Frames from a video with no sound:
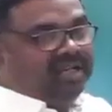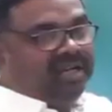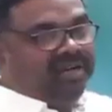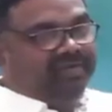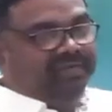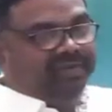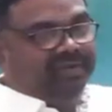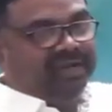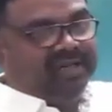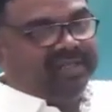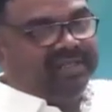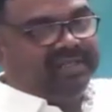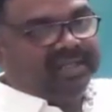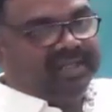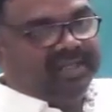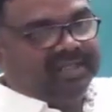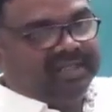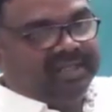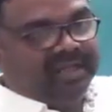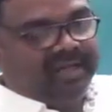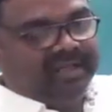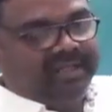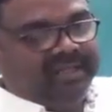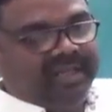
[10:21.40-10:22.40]
and fuel cells.
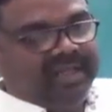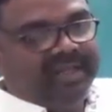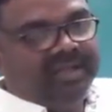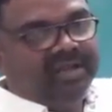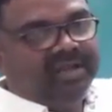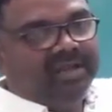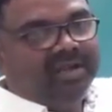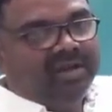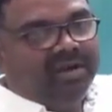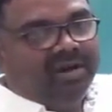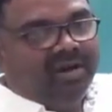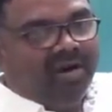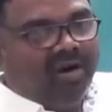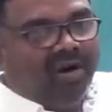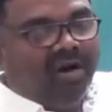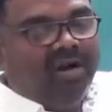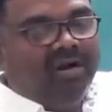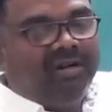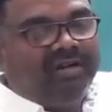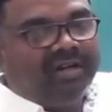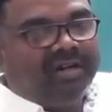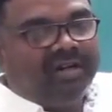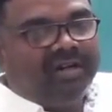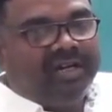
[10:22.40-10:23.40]
They are the
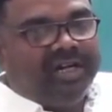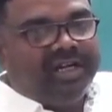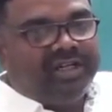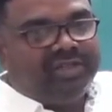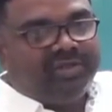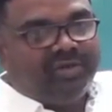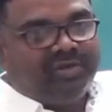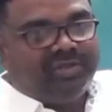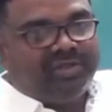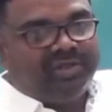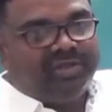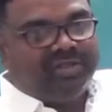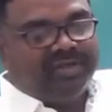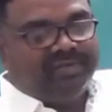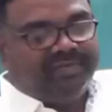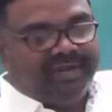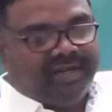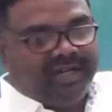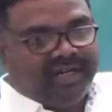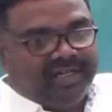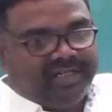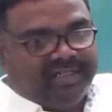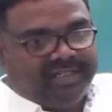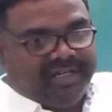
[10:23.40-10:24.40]
alternate sources of
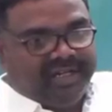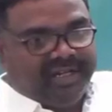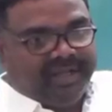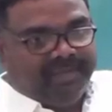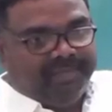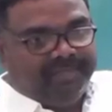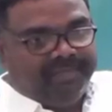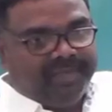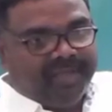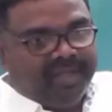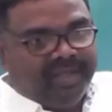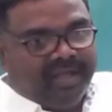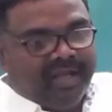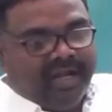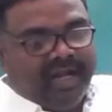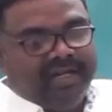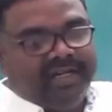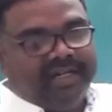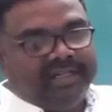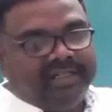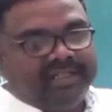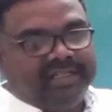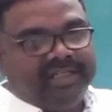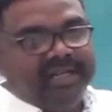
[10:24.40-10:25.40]
energy,
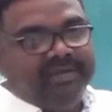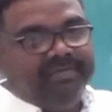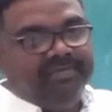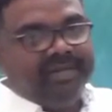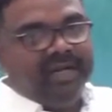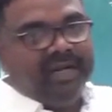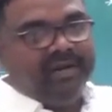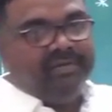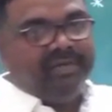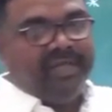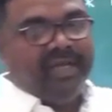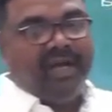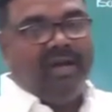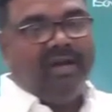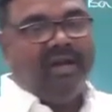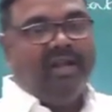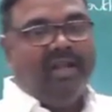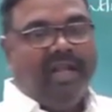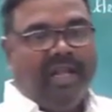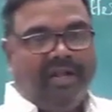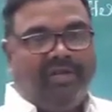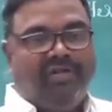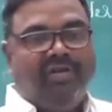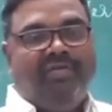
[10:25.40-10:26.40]
and at the same time they
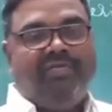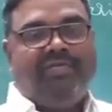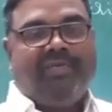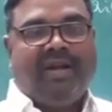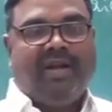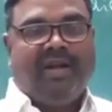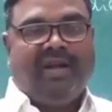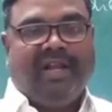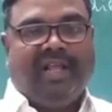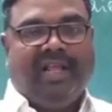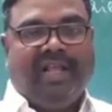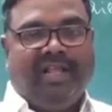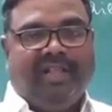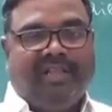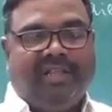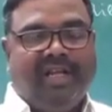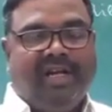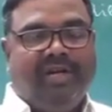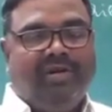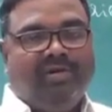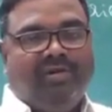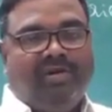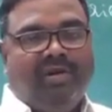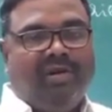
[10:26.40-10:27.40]
are eco-friendly.
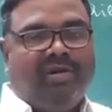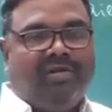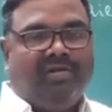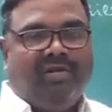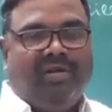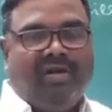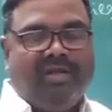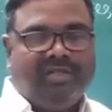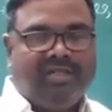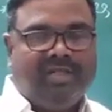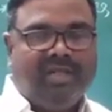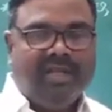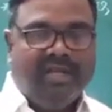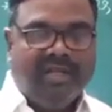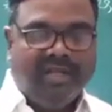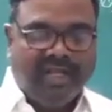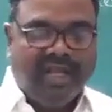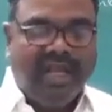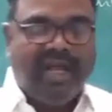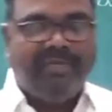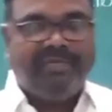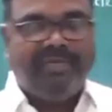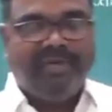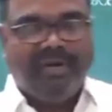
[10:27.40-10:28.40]
They do not cause
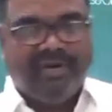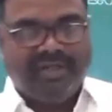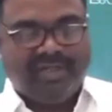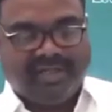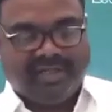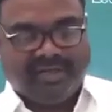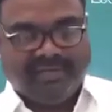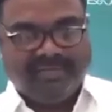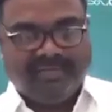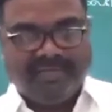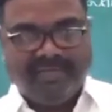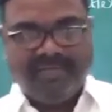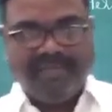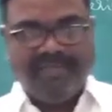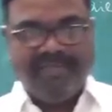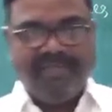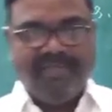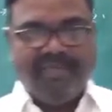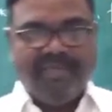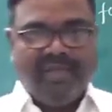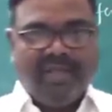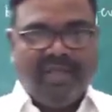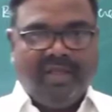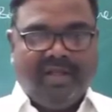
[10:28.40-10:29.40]
air pollution.
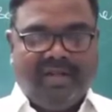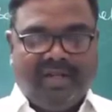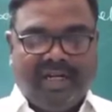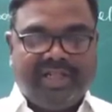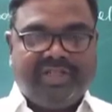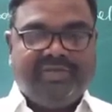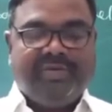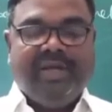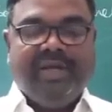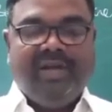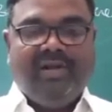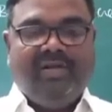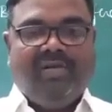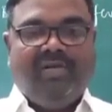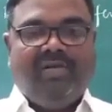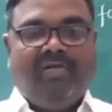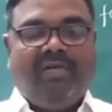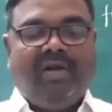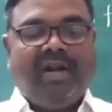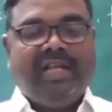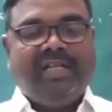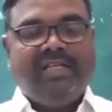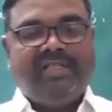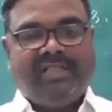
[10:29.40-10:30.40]
That's why
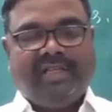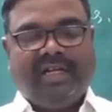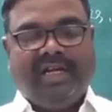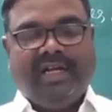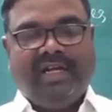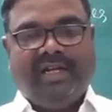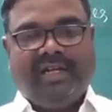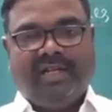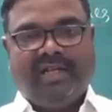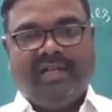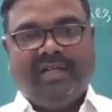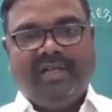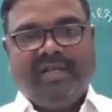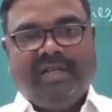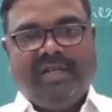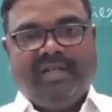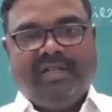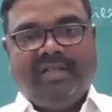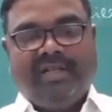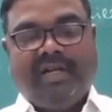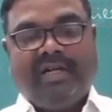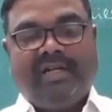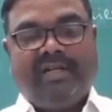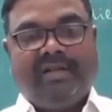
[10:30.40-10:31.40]
what I said,
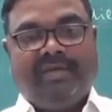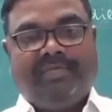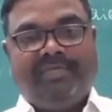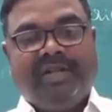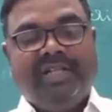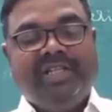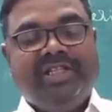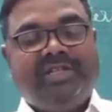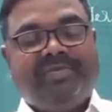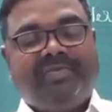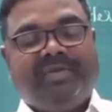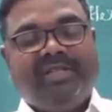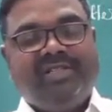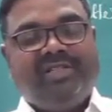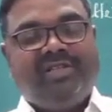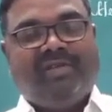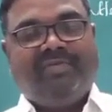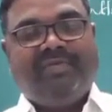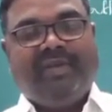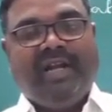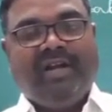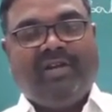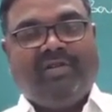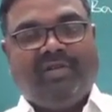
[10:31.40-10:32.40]
that principles
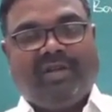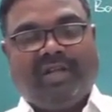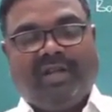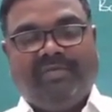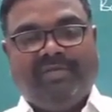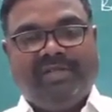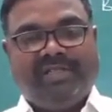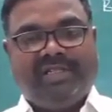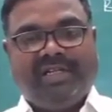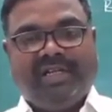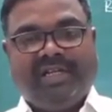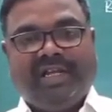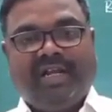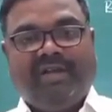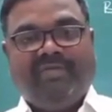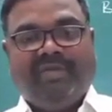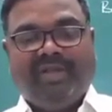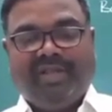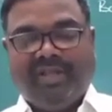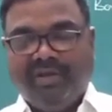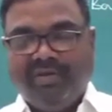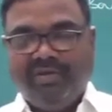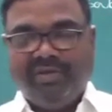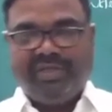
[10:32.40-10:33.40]
of electrochemistry can
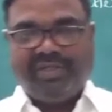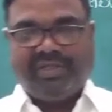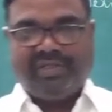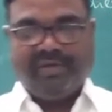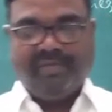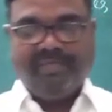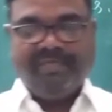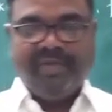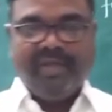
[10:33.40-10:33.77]
be used